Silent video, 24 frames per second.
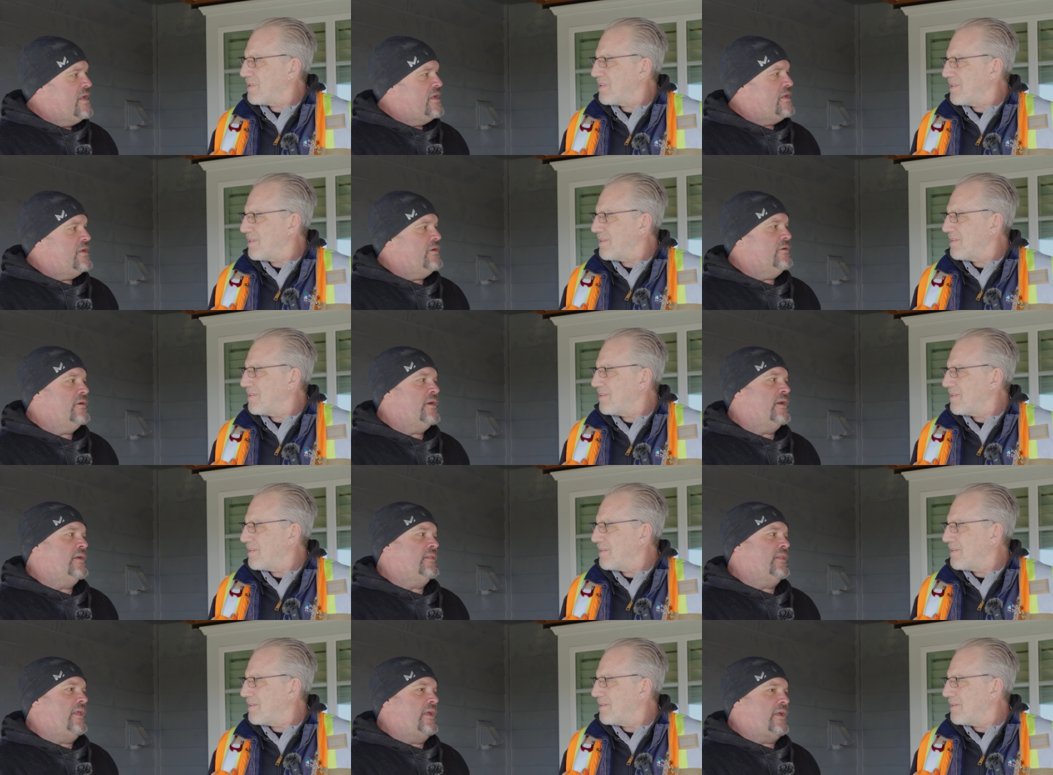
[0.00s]
Speaker 1: You're
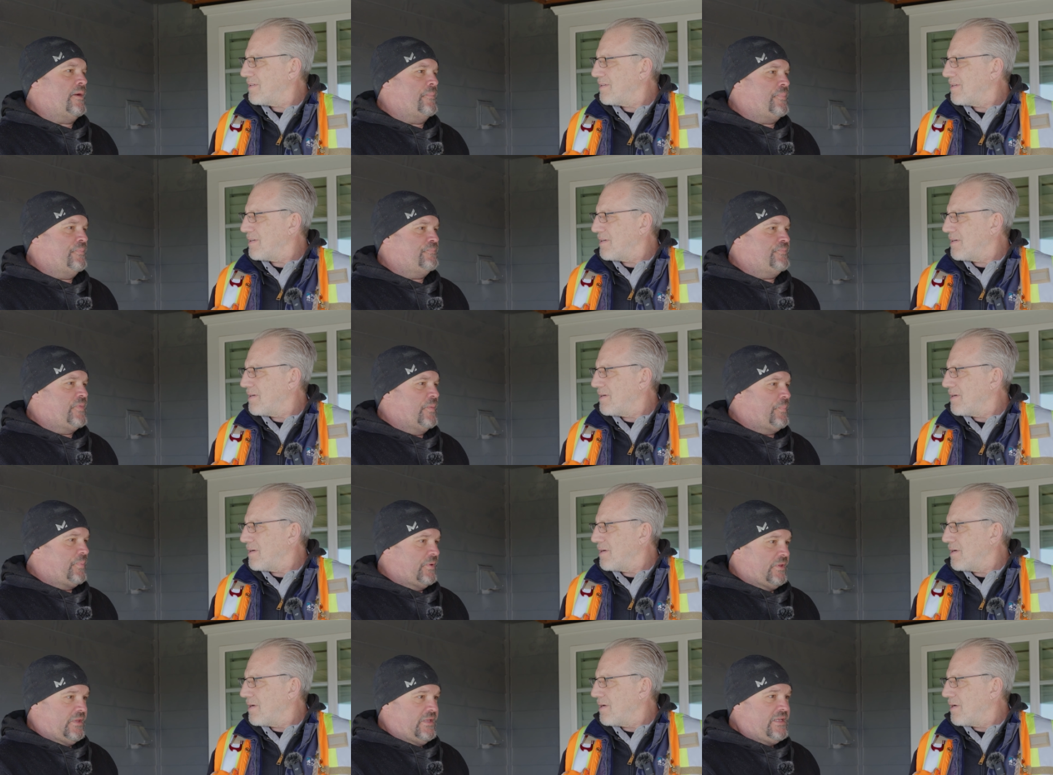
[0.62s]
not like a, the
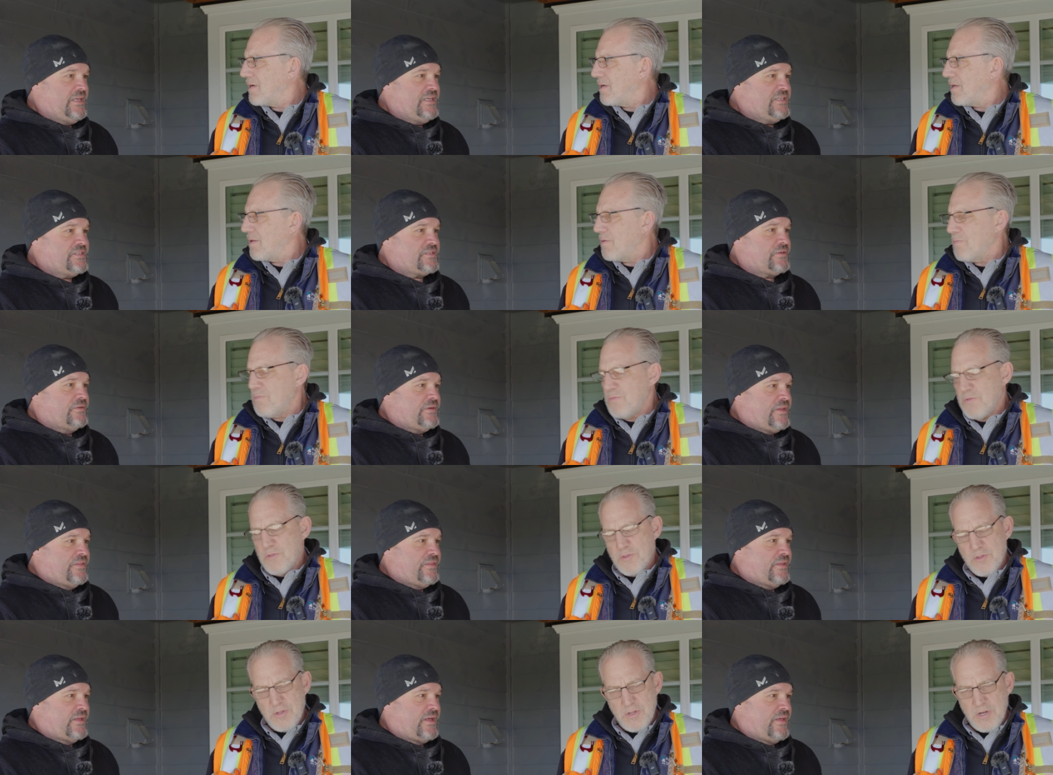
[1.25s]
police or
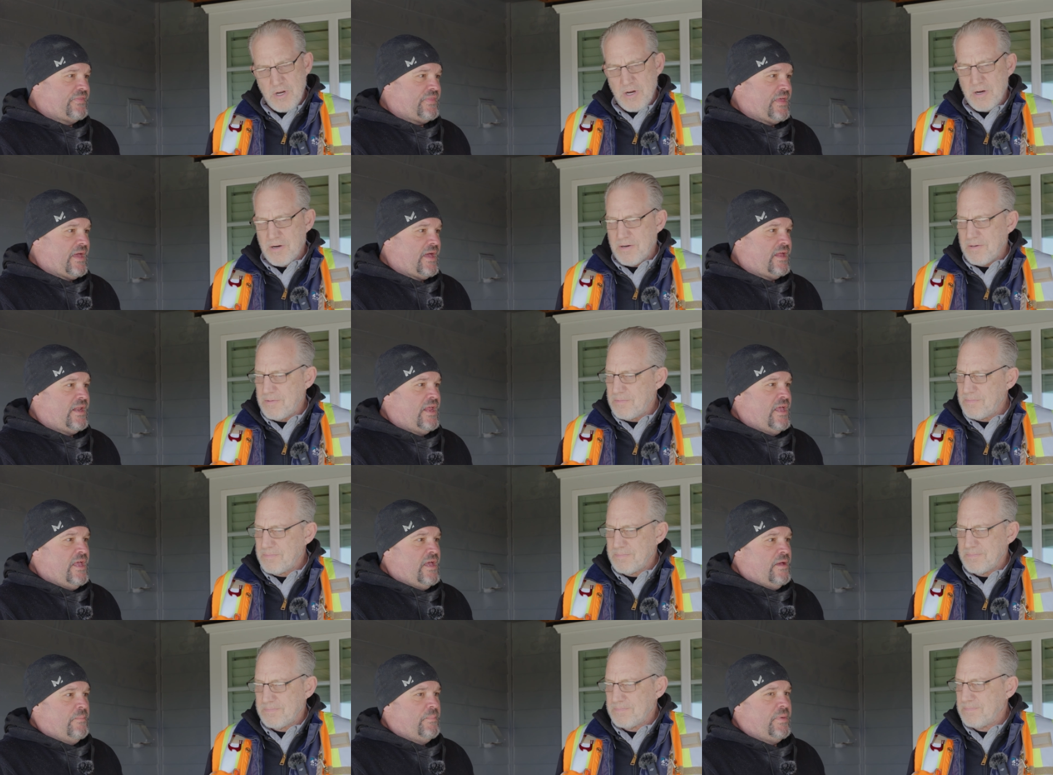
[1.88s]
anything no. like that.
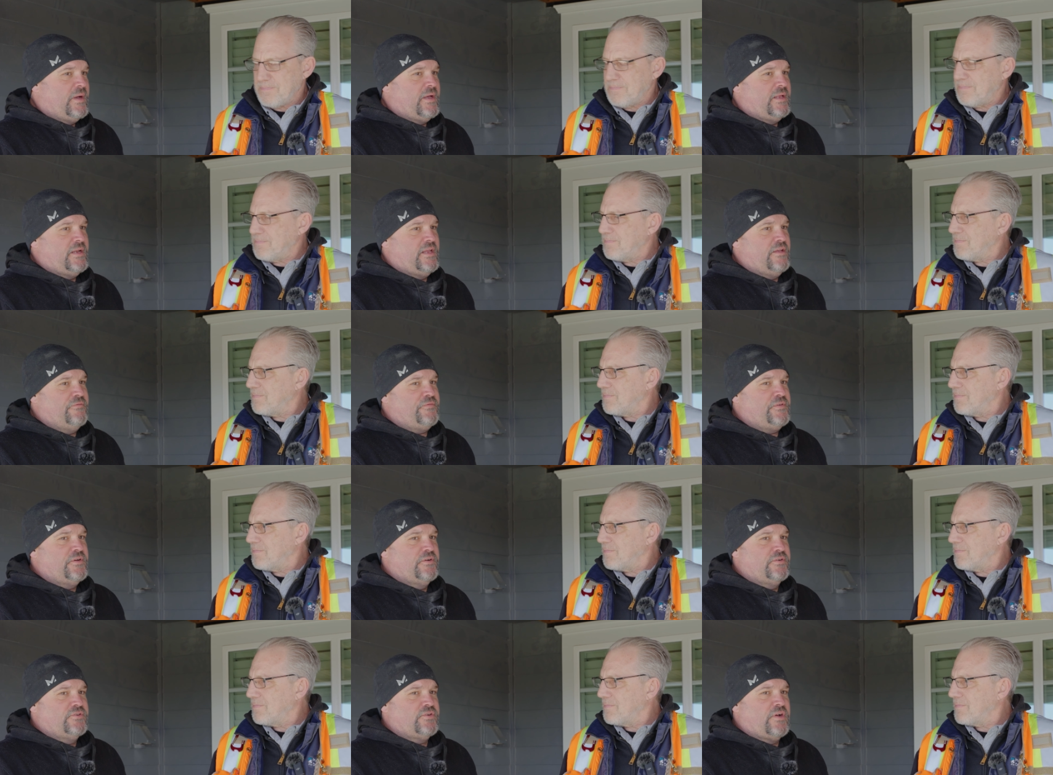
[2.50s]
But if
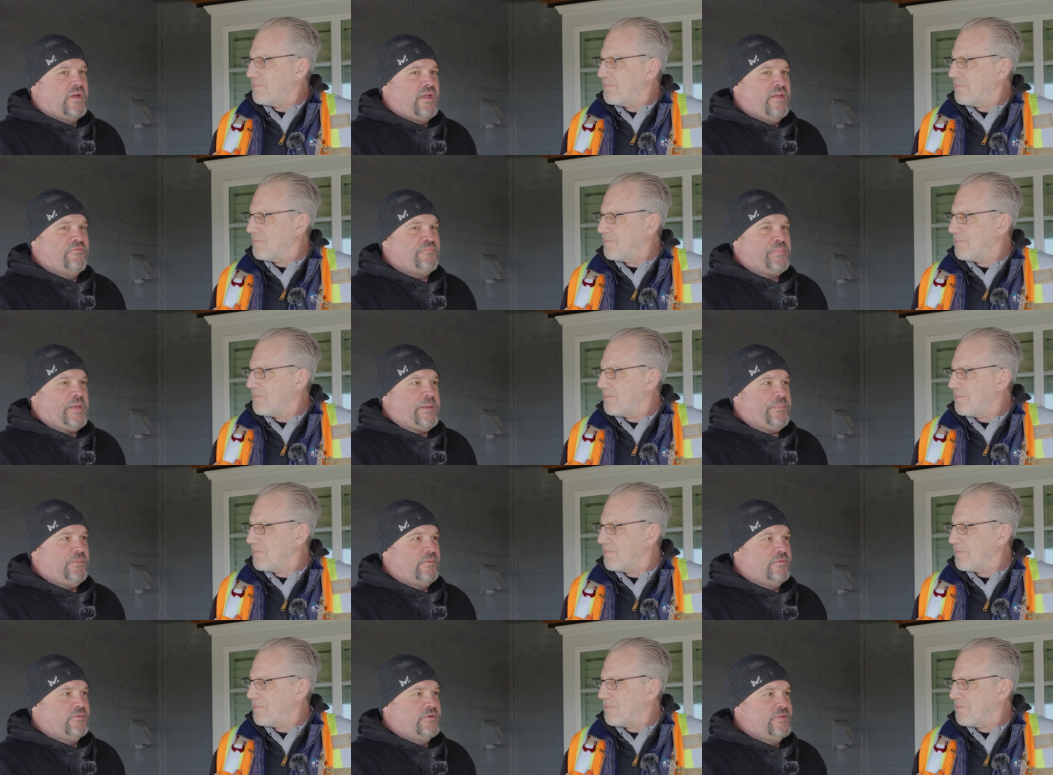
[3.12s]
you're if
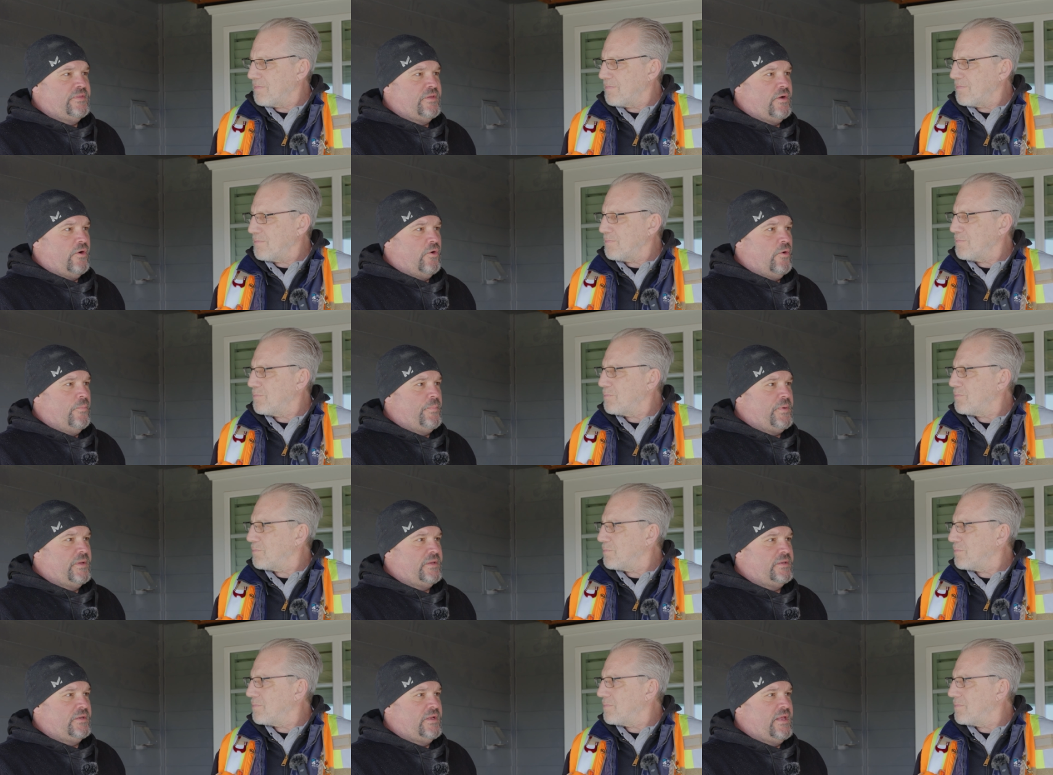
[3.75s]
people are in the
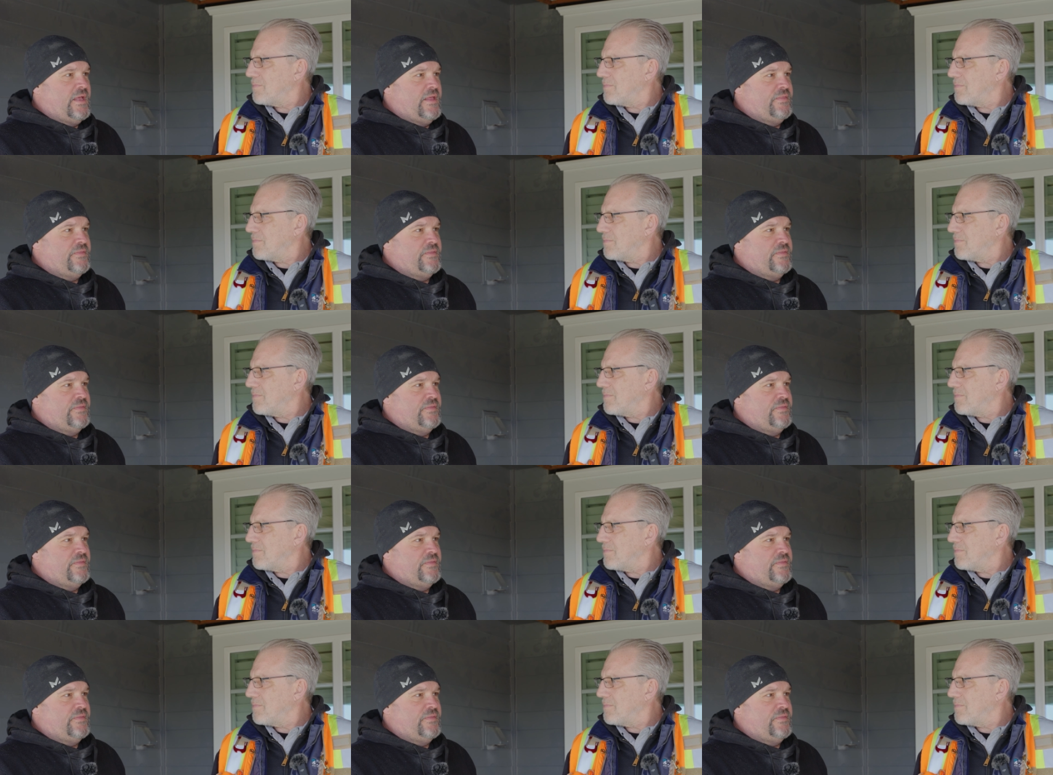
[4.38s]
open and